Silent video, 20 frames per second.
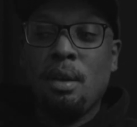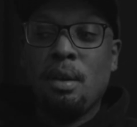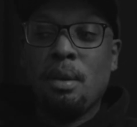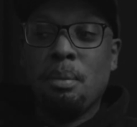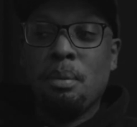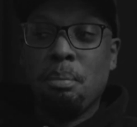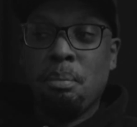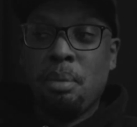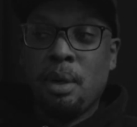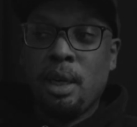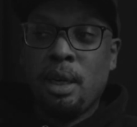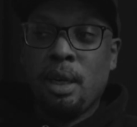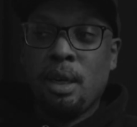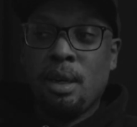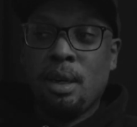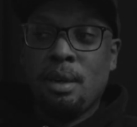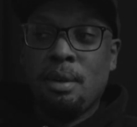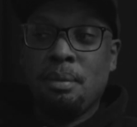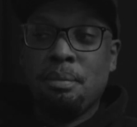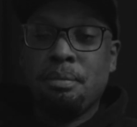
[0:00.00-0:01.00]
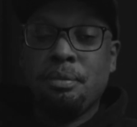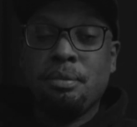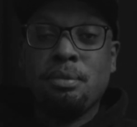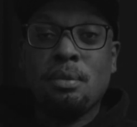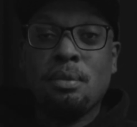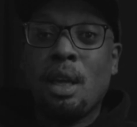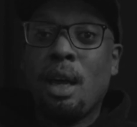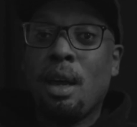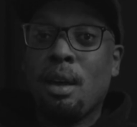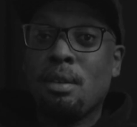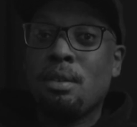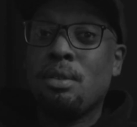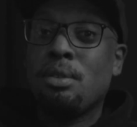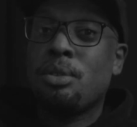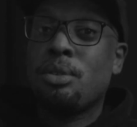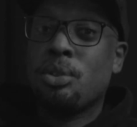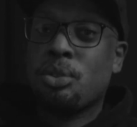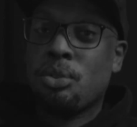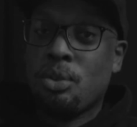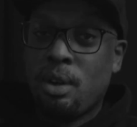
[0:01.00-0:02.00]
But yeah,
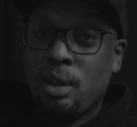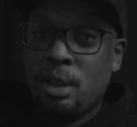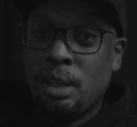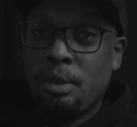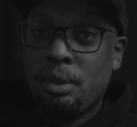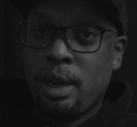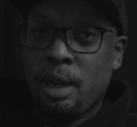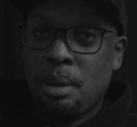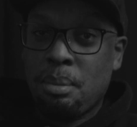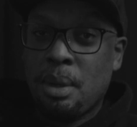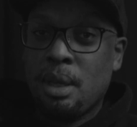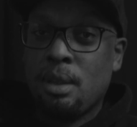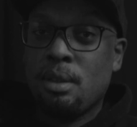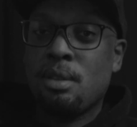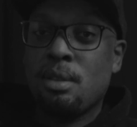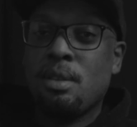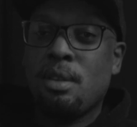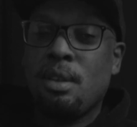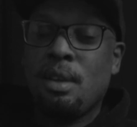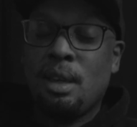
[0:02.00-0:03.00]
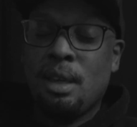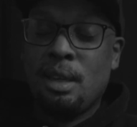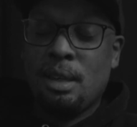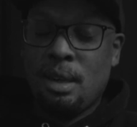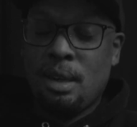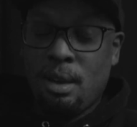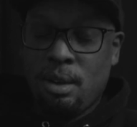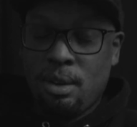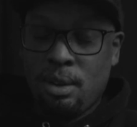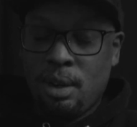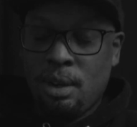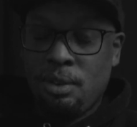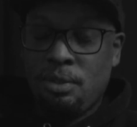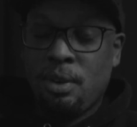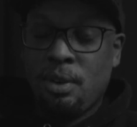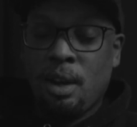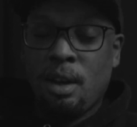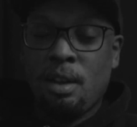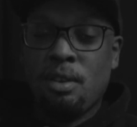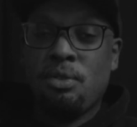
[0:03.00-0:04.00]
strongly recommend Nikon
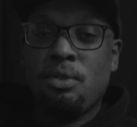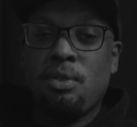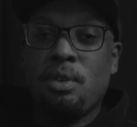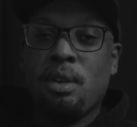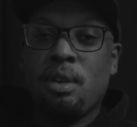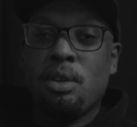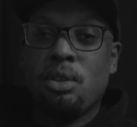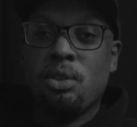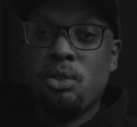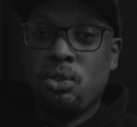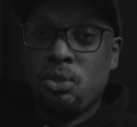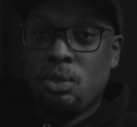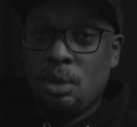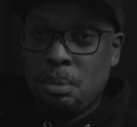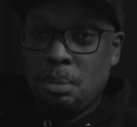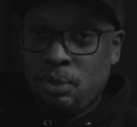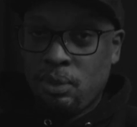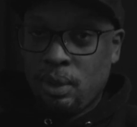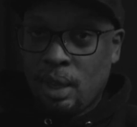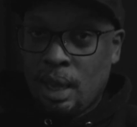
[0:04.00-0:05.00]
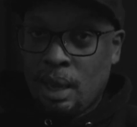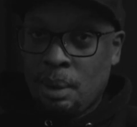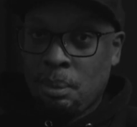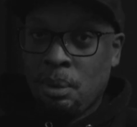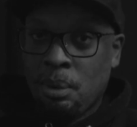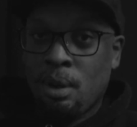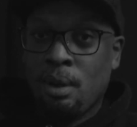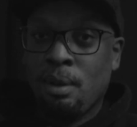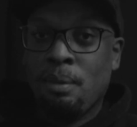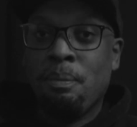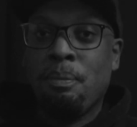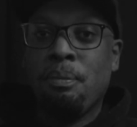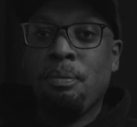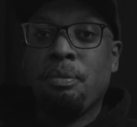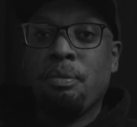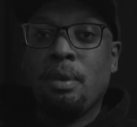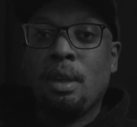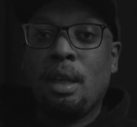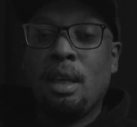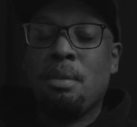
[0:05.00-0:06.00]
F5. Dream of a camera.
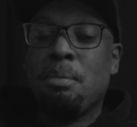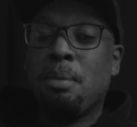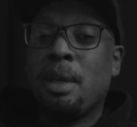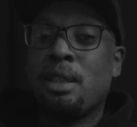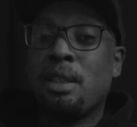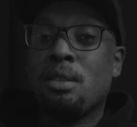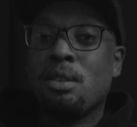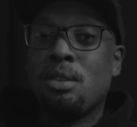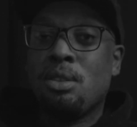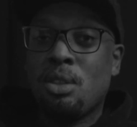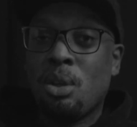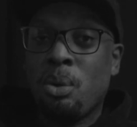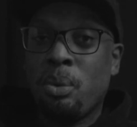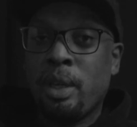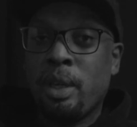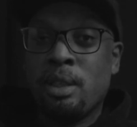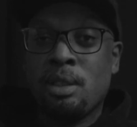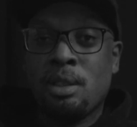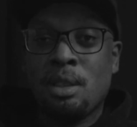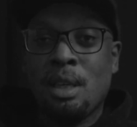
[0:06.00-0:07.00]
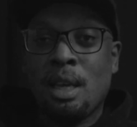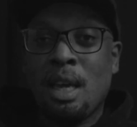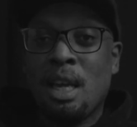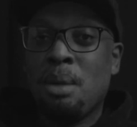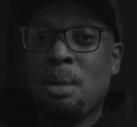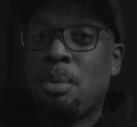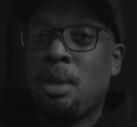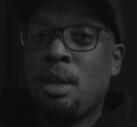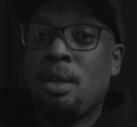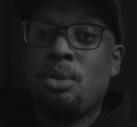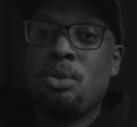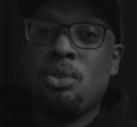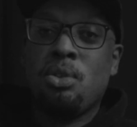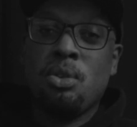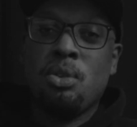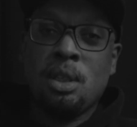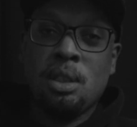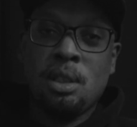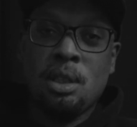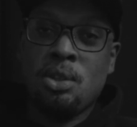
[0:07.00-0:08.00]
It makes it so easy. Anybody who's
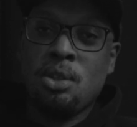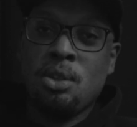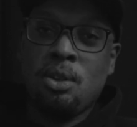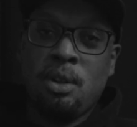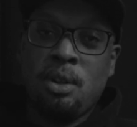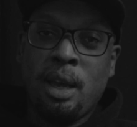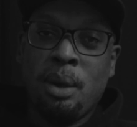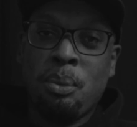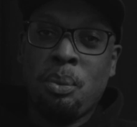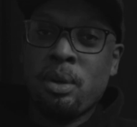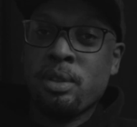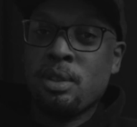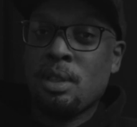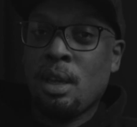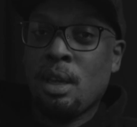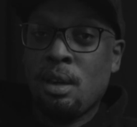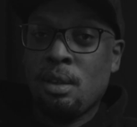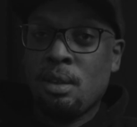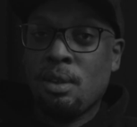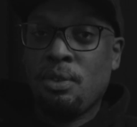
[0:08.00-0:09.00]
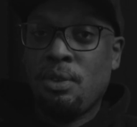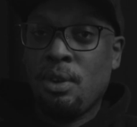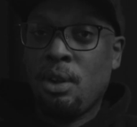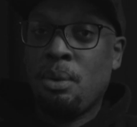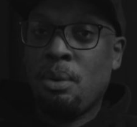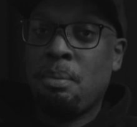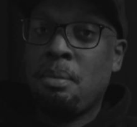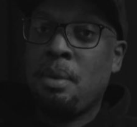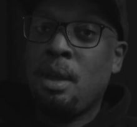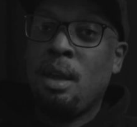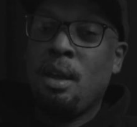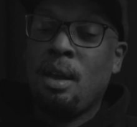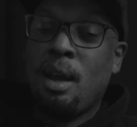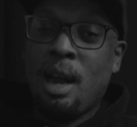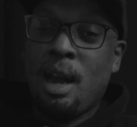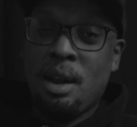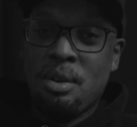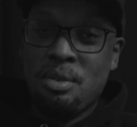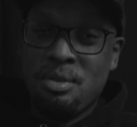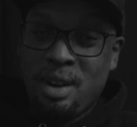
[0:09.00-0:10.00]
shooting digital and wants to get into film,
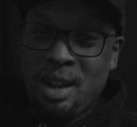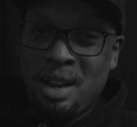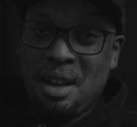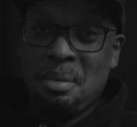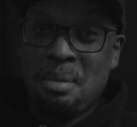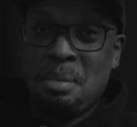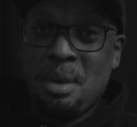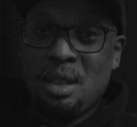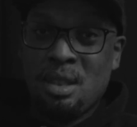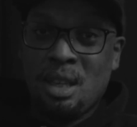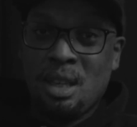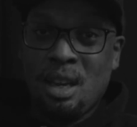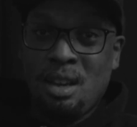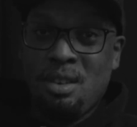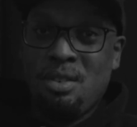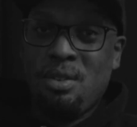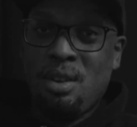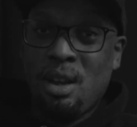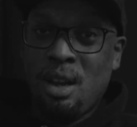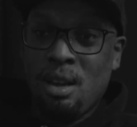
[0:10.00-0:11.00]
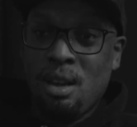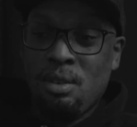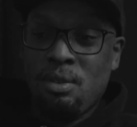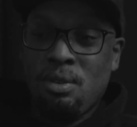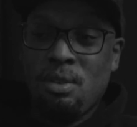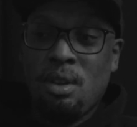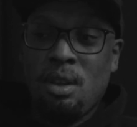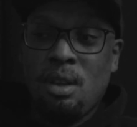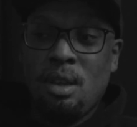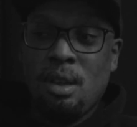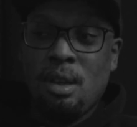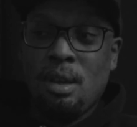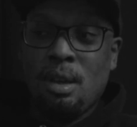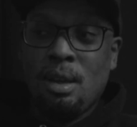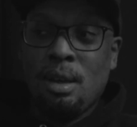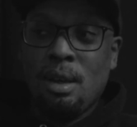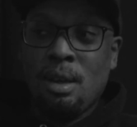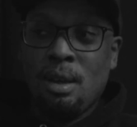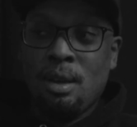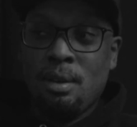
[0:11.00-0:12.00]
I recommend the
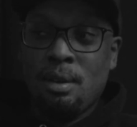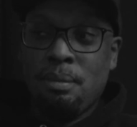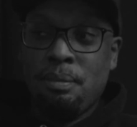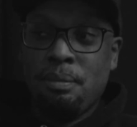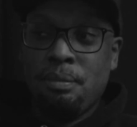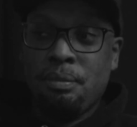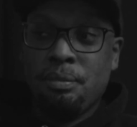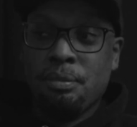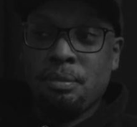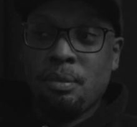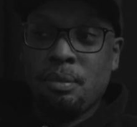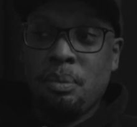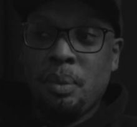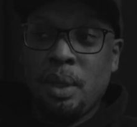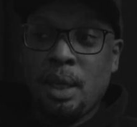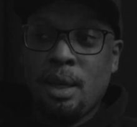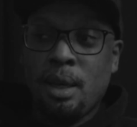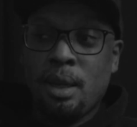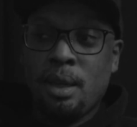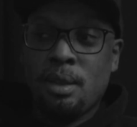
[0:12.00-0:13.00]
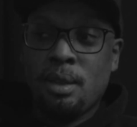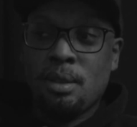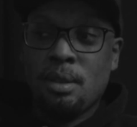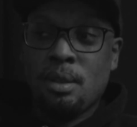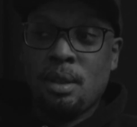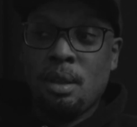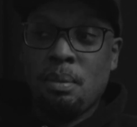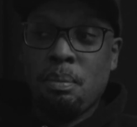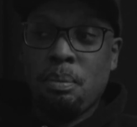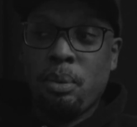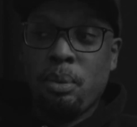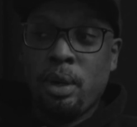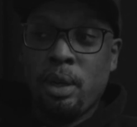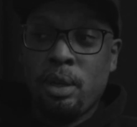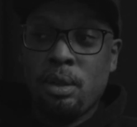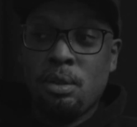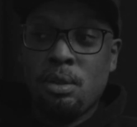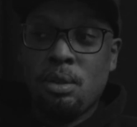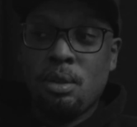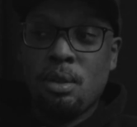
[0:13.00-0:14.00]
F5 because the
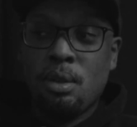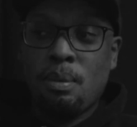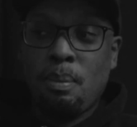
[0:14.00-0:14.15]
bridge